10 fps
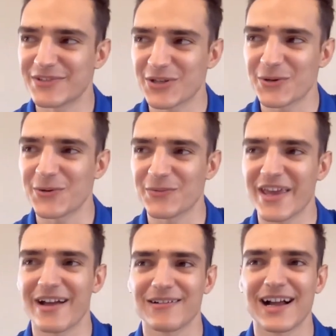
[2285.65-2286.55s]
So
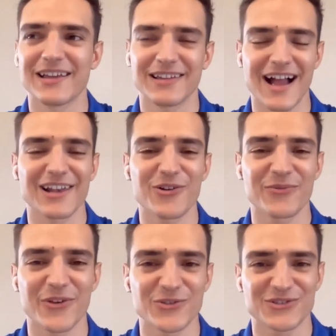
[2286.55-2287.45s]
yeah, I
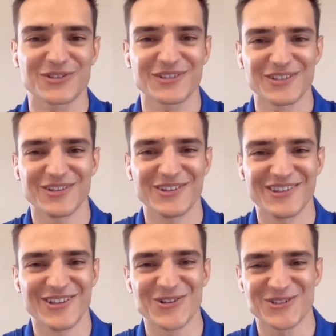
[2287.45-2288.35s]
love
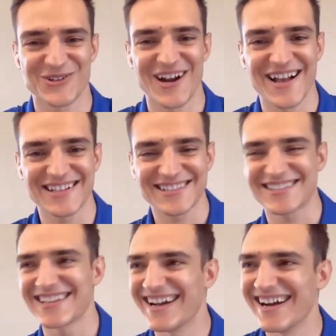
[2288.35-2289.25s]
those tracks.